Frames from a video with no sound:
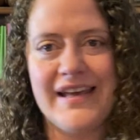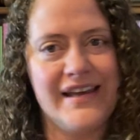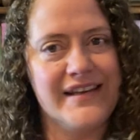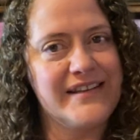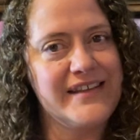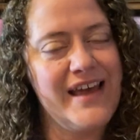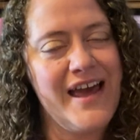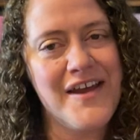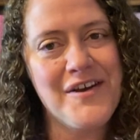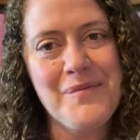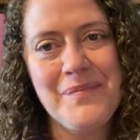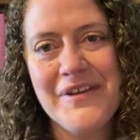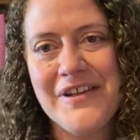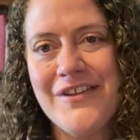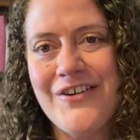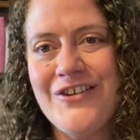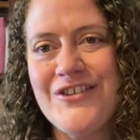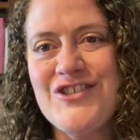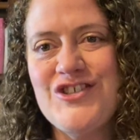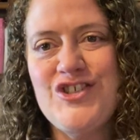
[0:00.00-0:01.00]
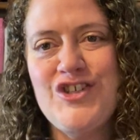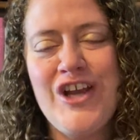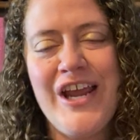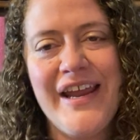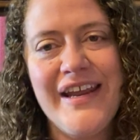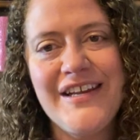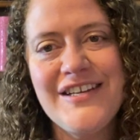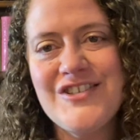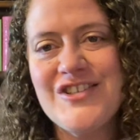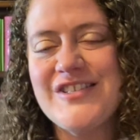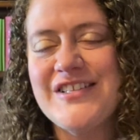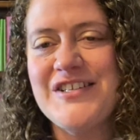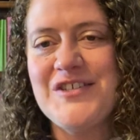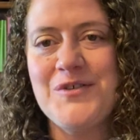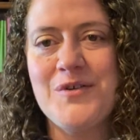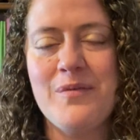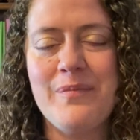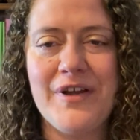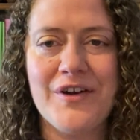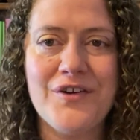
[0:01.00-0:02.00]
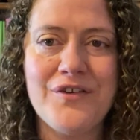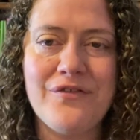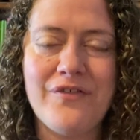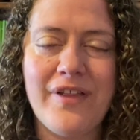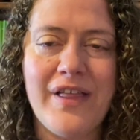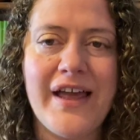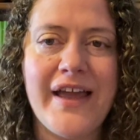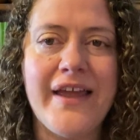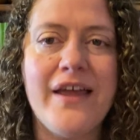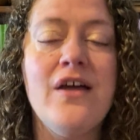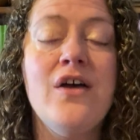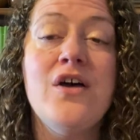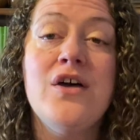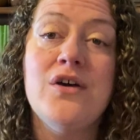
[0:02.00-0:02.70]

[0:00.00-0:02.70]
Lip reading: a caterpillar changes into a butterfly,